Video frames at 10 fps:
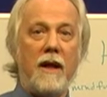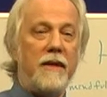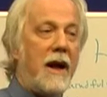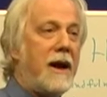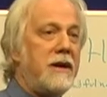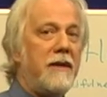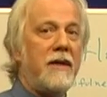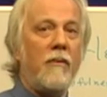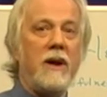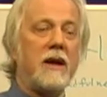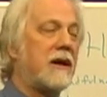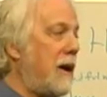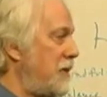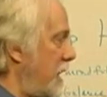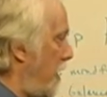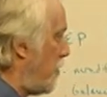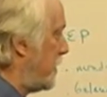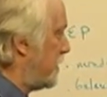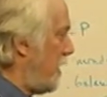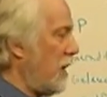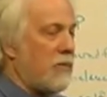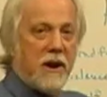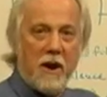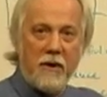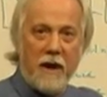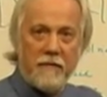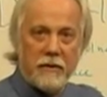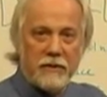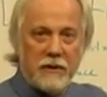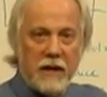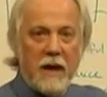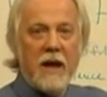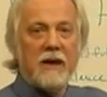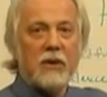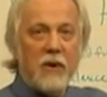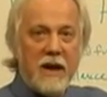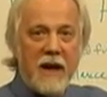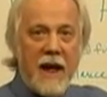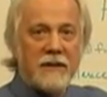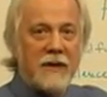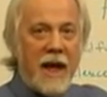The idea that we can come together and celebrate our diversity, treat it as an